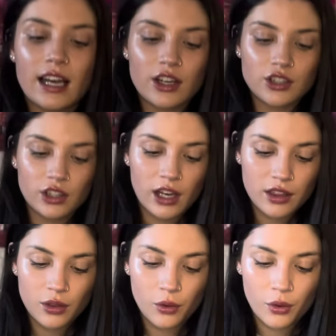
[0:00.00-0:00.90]
actually. I
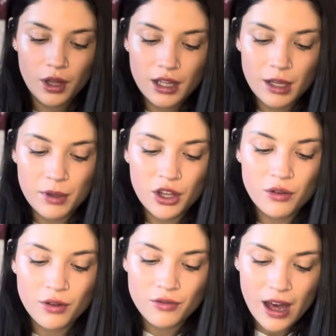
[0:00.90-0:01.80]
thought they'd be cute
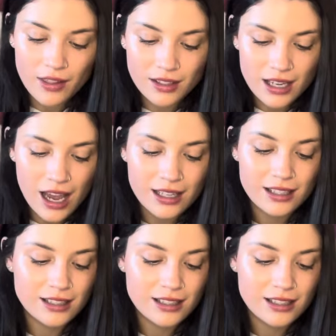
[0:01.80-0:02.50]
for Valentine's